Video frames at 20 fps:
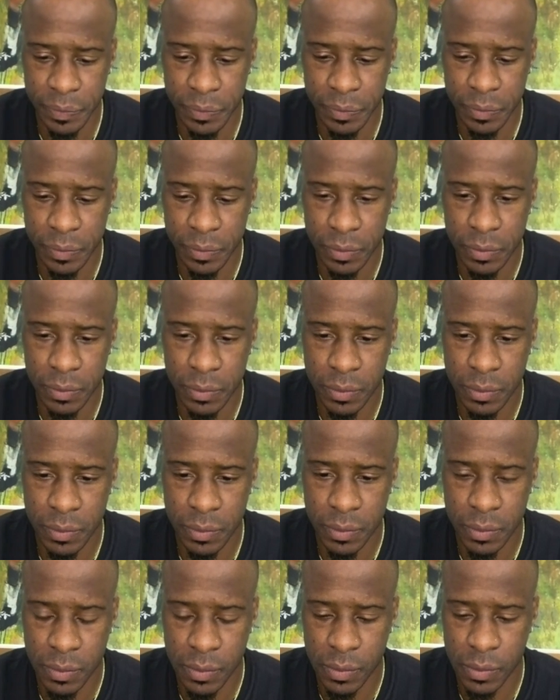
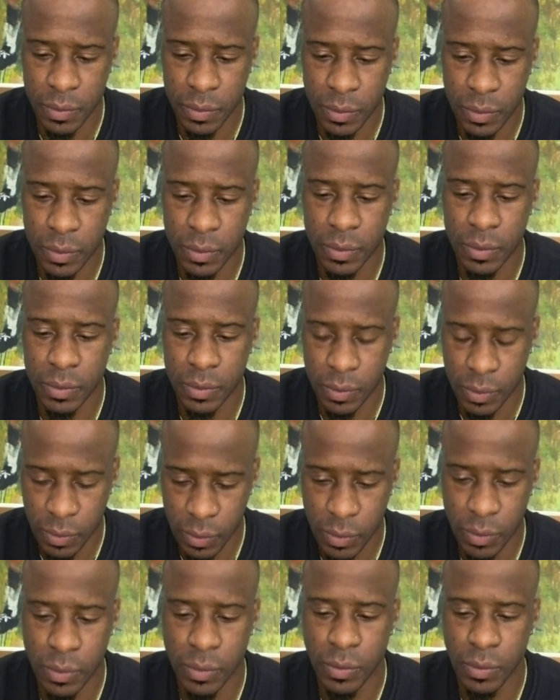
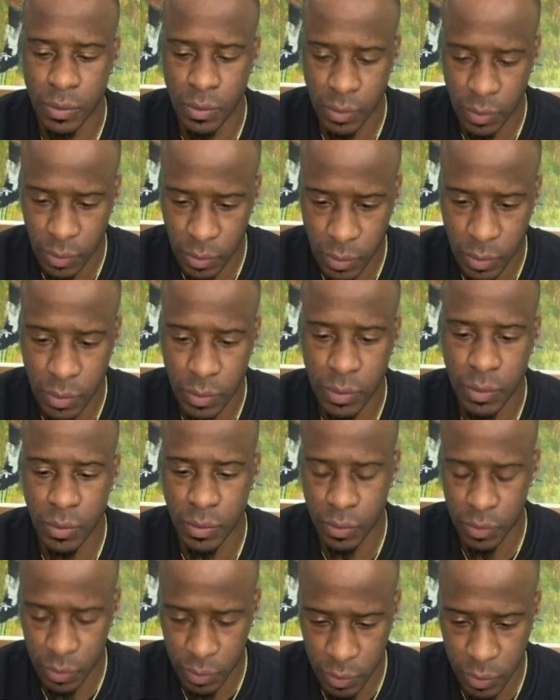
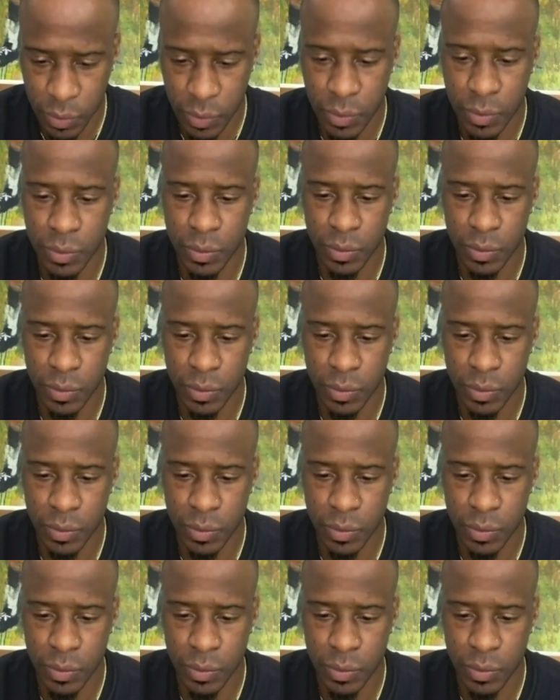The person shown says nothing.